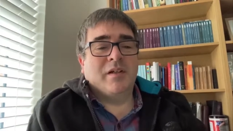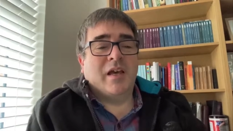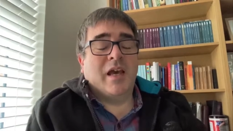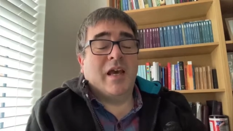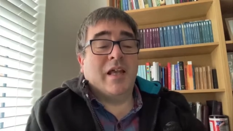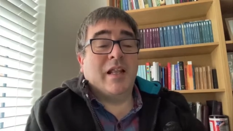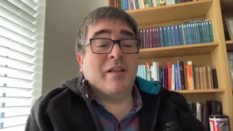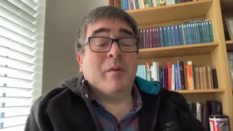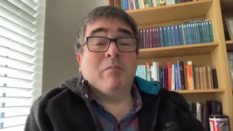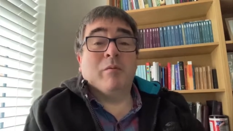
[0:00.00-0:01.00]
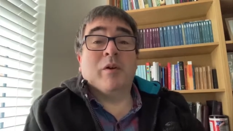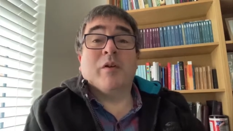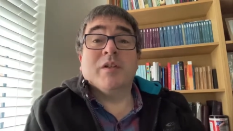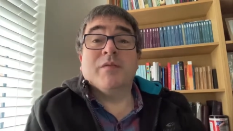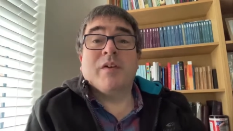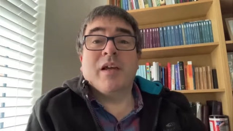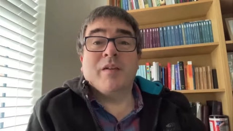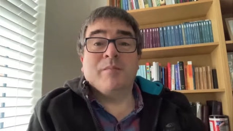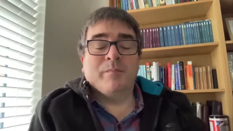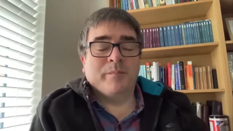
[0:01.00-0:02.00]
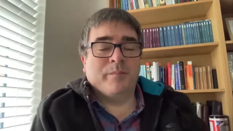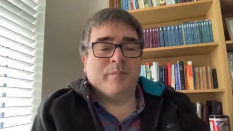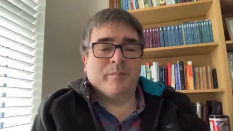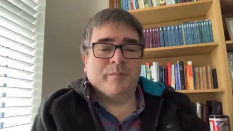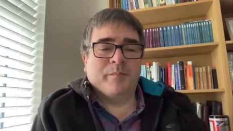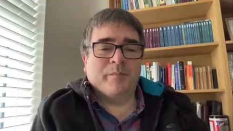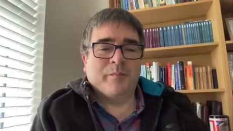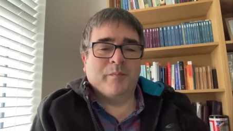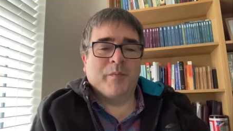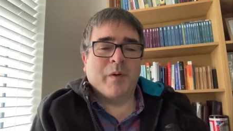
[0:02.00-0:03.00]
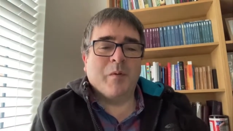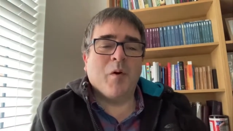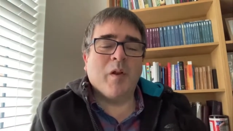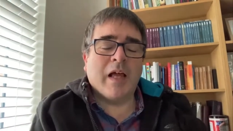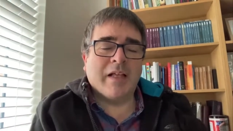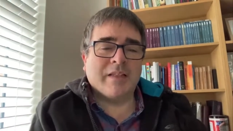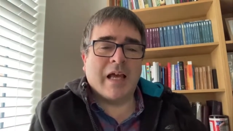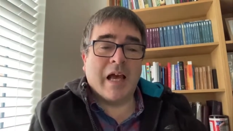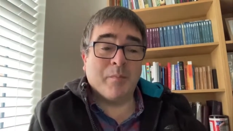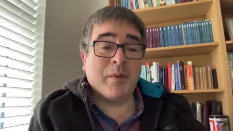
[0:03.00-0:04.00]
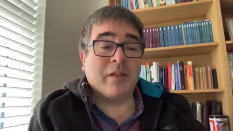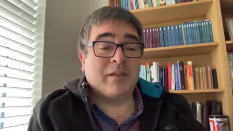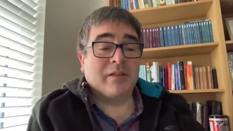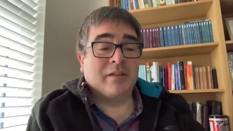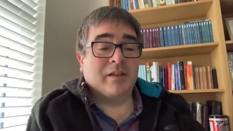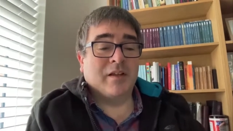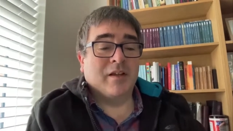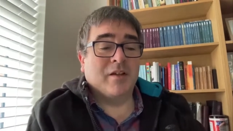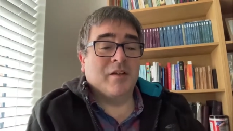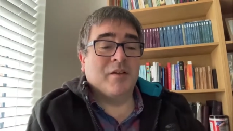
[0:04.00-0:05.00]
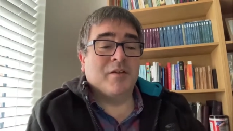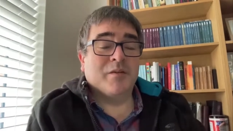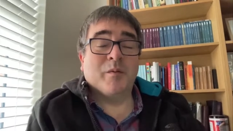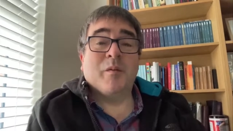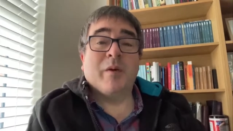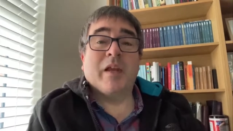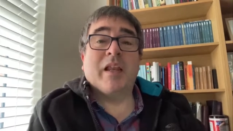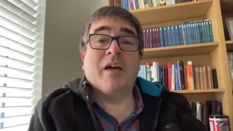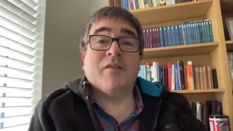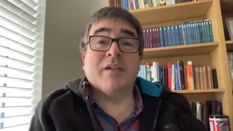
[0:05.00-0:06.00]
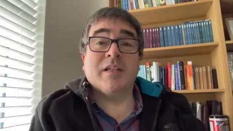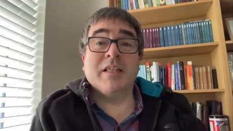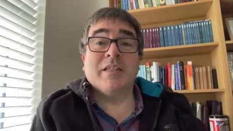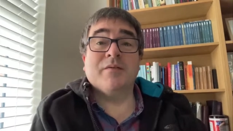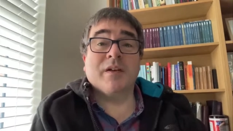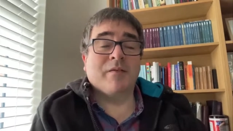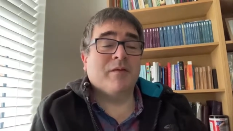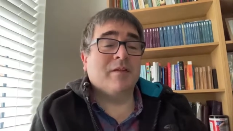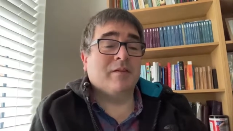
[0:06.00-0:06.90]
and that the people would crucify him. But it all had to happen so that we could have our sins forgiven.